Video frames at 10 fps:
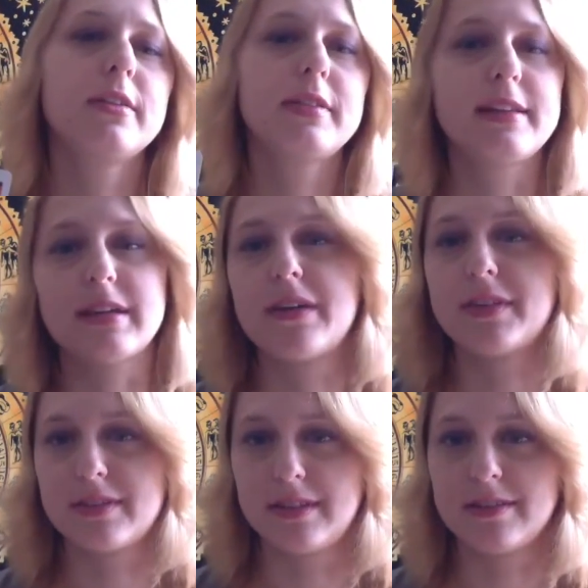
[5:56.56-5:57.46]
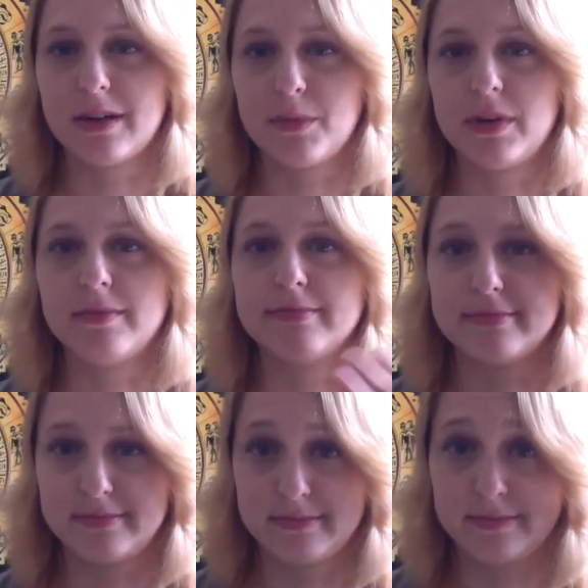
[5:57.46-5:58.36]
That's obviously someone
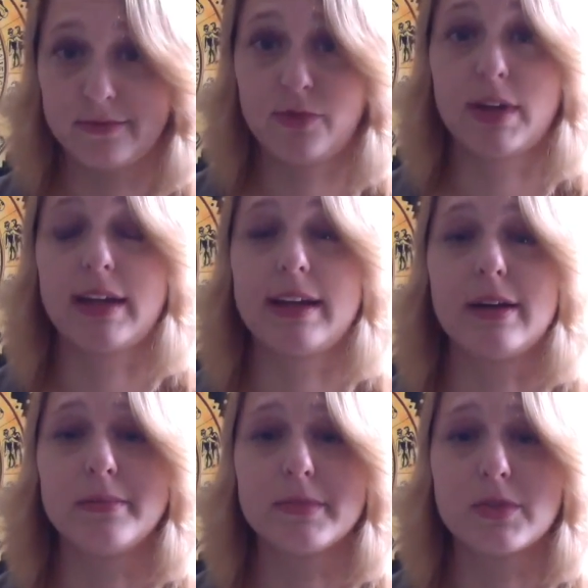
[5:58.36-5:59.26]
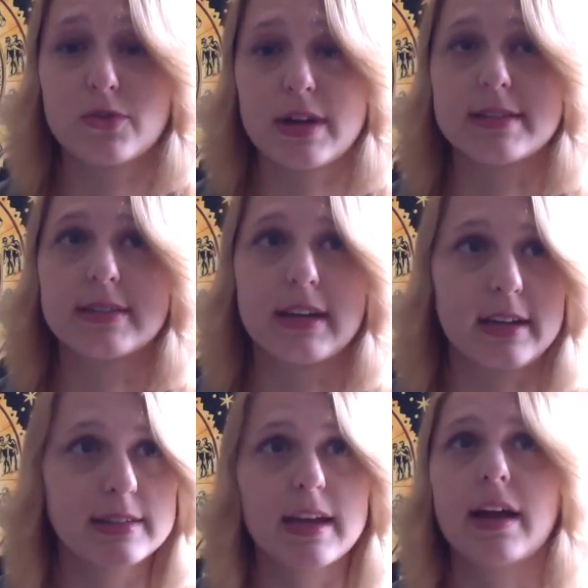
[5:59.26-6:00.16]
freaking out, stress,
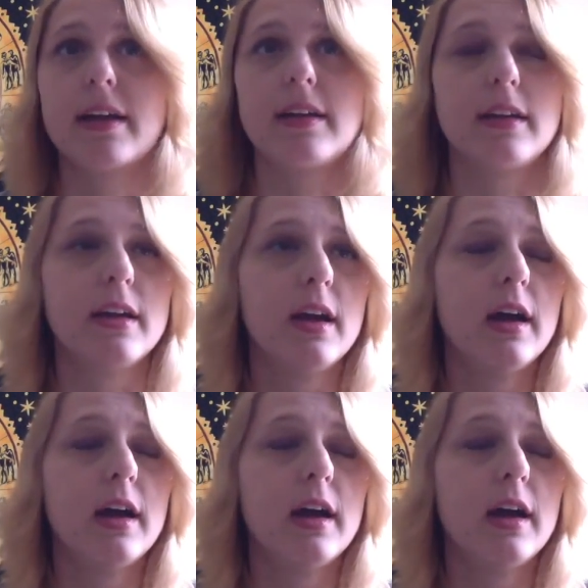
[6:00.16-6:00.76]
anxiety,